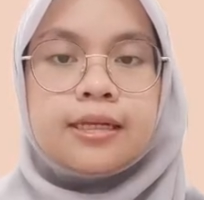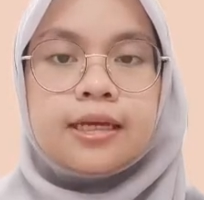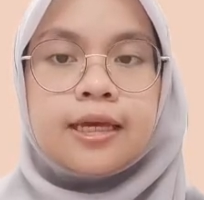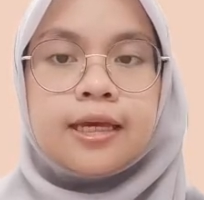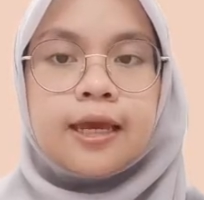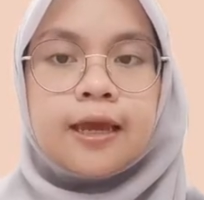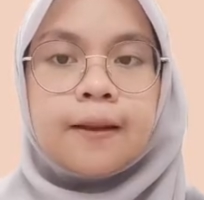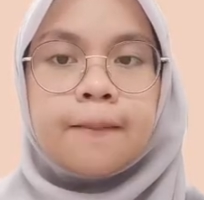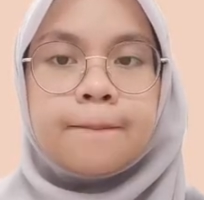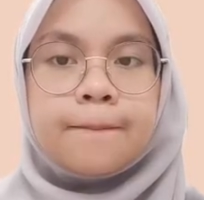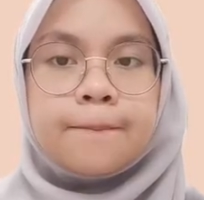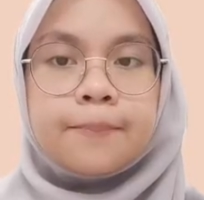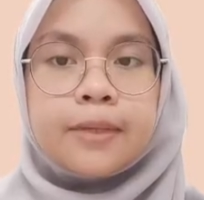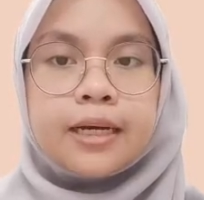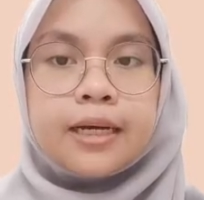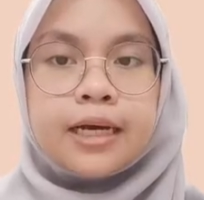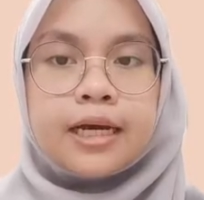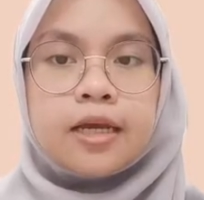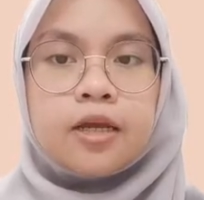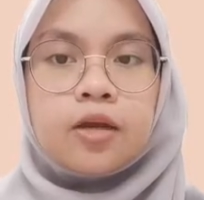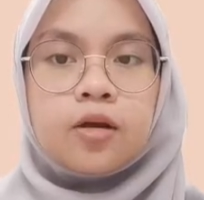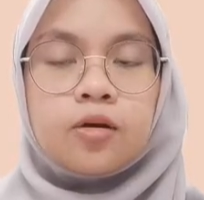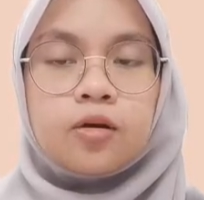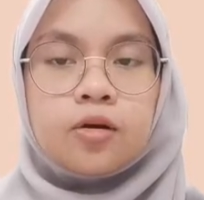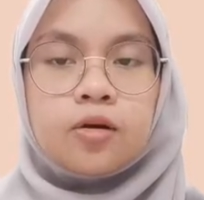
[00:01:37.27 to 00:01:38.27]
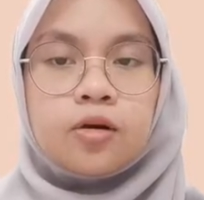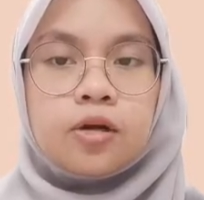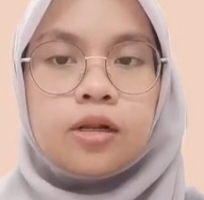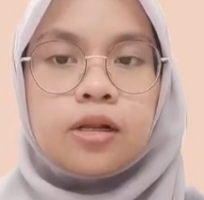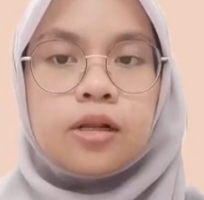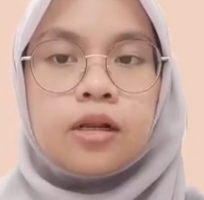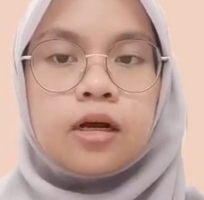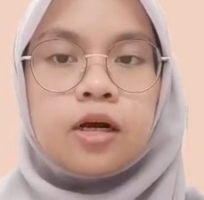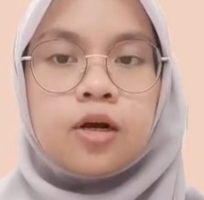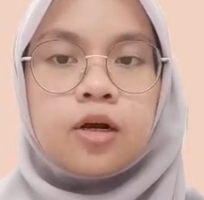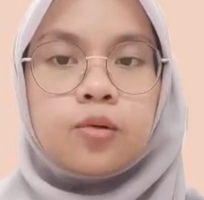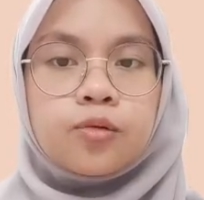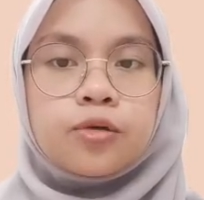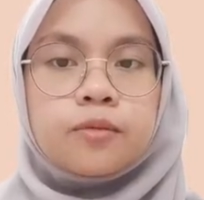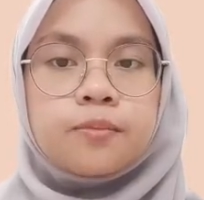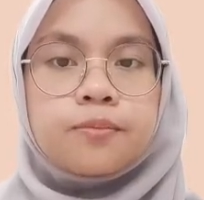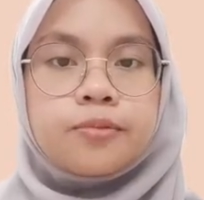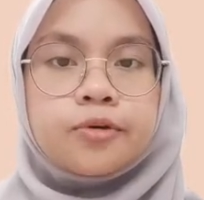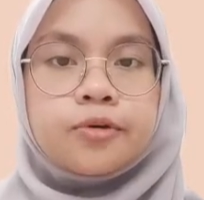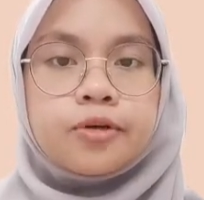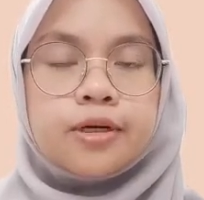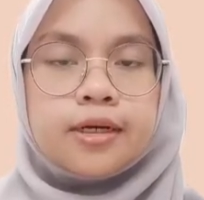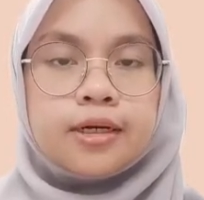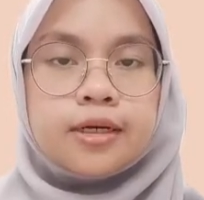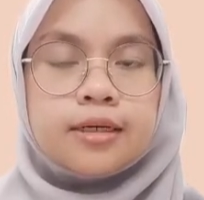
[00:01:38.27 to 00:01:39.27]
can buy all our
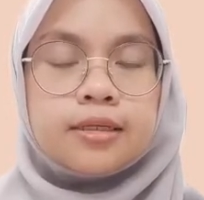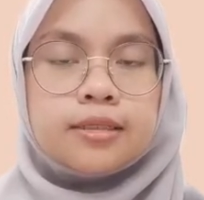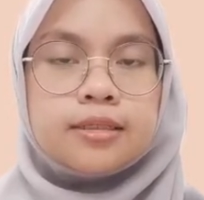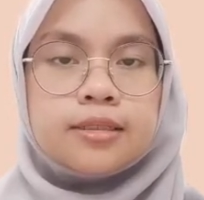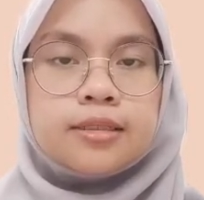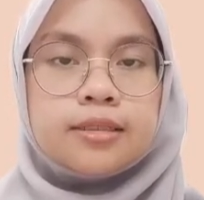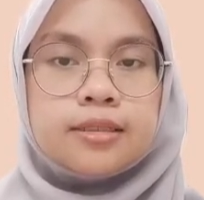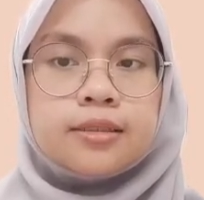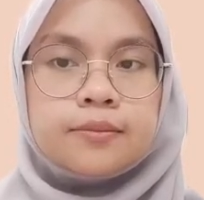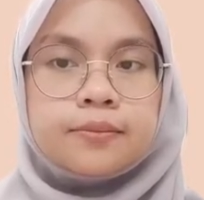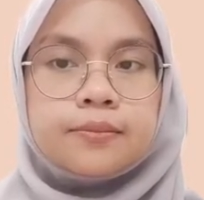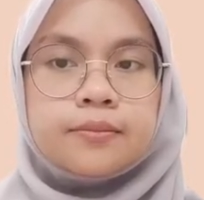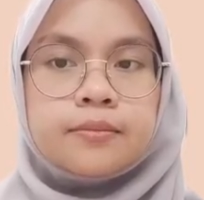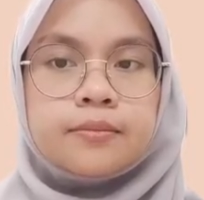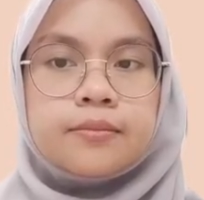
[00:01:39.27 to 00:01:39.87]
products